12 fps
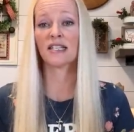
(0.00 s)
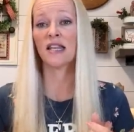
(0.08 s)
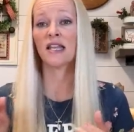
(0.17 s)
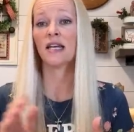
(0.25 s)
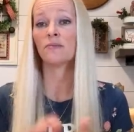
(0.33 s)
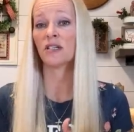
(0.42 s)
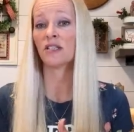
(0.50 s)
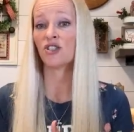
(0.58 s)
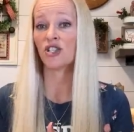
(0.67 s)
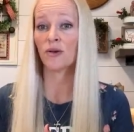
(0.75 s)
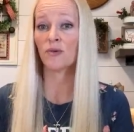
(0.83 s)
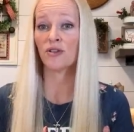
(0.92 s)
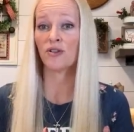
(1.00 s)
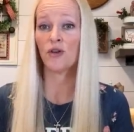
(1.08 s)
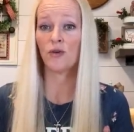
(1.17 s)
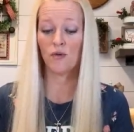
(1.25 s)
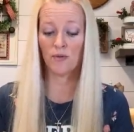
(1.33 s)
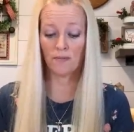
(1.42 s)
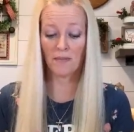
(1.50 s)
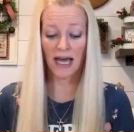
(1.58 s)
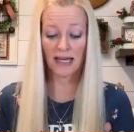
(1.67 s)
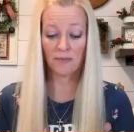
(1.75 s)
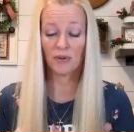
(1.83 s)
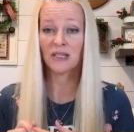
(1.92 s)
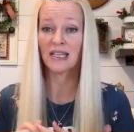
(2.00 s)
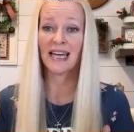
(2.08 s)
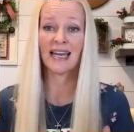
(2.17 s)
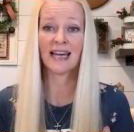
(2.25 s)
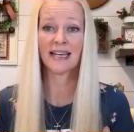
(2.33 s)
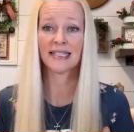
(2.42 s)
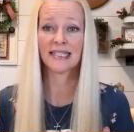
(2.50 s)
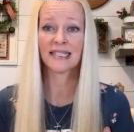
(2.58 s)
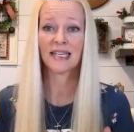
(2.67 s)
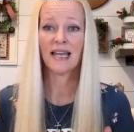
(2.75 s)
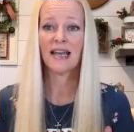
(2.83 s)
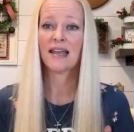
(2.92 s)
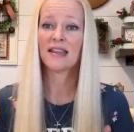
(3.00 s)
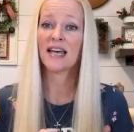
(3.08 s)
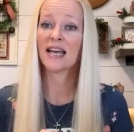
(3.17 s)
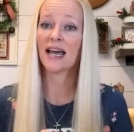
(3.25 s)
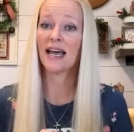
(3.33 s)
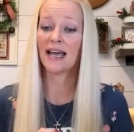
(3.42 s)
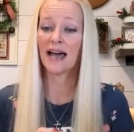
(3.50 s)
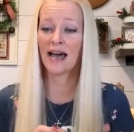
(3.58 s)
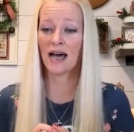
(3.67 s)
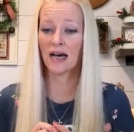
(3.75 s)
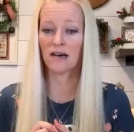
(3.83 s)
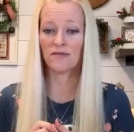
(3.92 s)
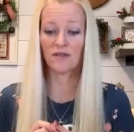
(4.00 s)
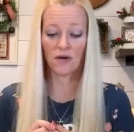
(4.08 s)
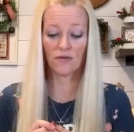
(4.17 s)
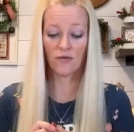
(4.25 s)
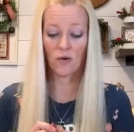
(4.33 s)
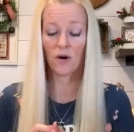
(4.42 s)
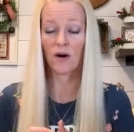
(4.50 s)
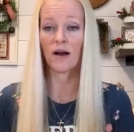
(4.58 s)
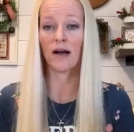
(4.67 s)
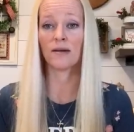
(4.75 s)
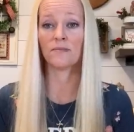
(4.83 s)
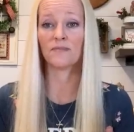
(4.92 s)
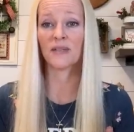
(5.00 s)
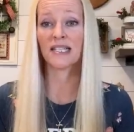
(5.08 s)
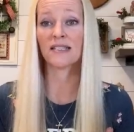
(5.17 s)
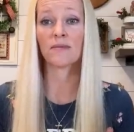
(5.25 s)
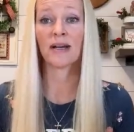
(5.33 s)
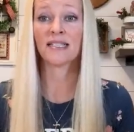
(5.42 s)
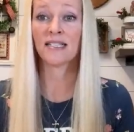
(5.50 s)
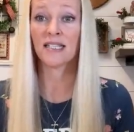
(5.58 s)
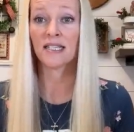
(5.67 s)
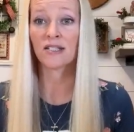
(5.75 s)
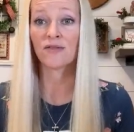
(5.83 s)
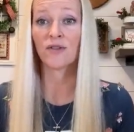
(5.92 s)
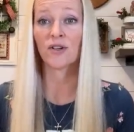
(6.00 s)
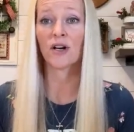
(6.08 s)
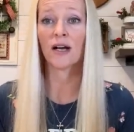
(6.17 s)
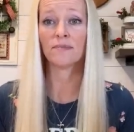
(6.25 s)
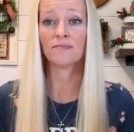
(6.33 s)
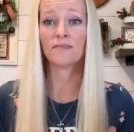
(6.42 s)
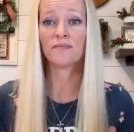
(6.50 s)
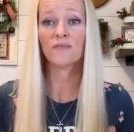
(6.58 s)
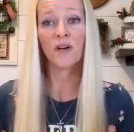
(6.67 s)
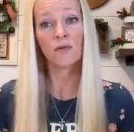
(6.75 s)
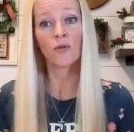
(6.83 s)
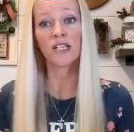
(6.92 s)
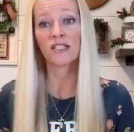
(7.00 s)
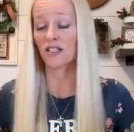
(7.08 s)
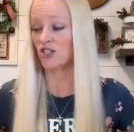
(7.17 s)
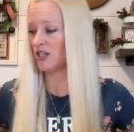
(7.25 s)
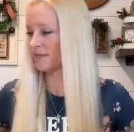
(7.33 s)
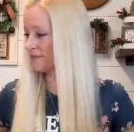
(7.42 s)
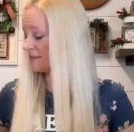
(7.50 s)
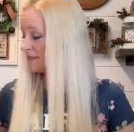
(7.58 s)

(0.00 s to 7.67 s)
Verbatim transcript: And then I'm going to share with you my plans that I have for, um, and some ideas for um, February stitching.